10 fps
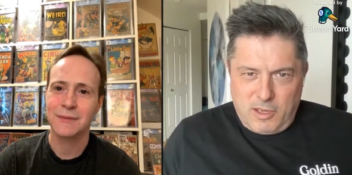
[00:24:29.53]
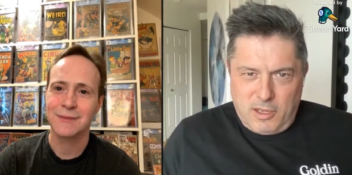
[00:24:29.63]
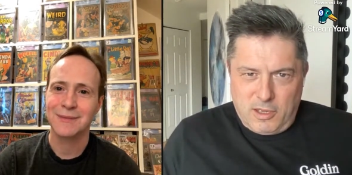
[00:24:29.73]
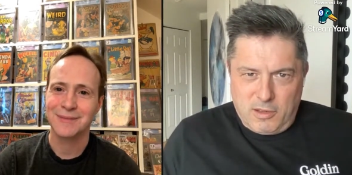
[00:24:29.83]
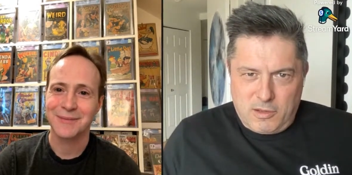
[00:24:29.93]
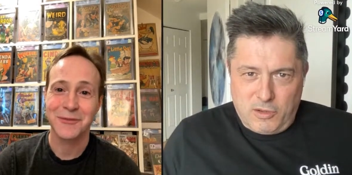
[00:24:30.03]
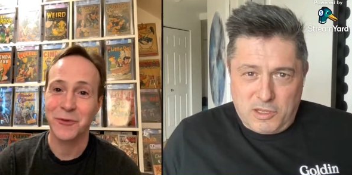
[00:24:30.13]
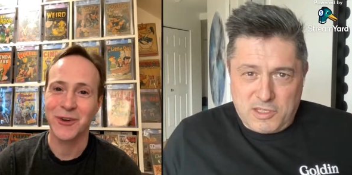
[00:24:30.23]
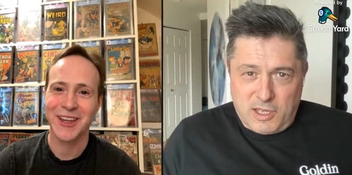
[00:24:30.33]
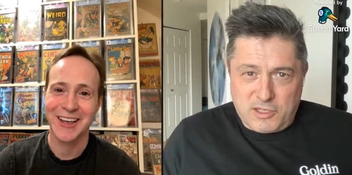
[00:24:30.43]
Speaker 1: uh,
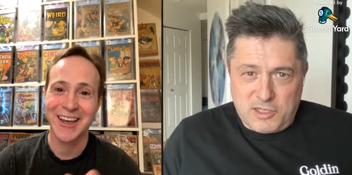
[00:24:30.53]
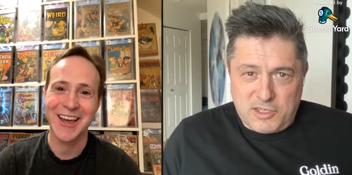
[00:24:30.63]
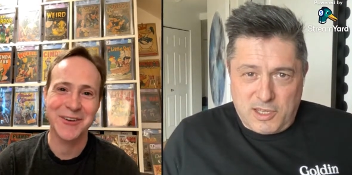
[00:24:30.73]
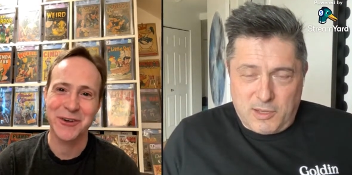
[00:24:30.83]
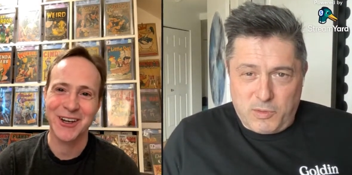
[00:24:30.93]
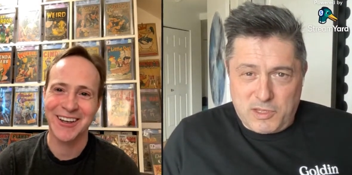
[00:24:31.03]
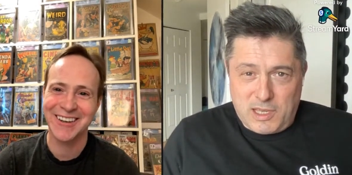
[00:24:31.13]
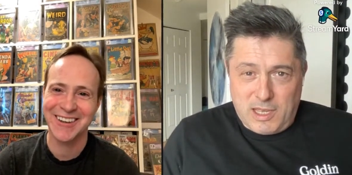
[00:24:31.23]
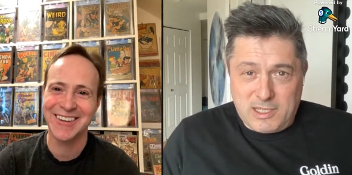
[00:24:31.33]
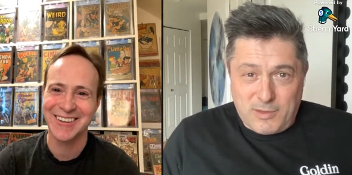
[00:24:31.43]
got in touch like, to hey, say they
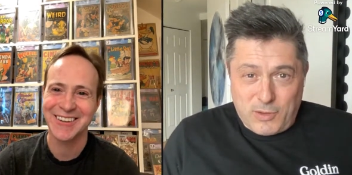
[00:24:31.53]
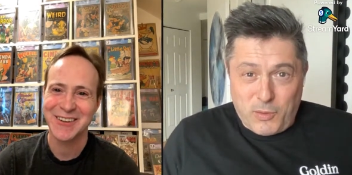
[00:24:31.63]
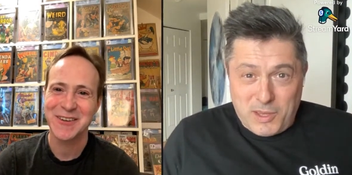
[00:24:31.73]
wanted to interview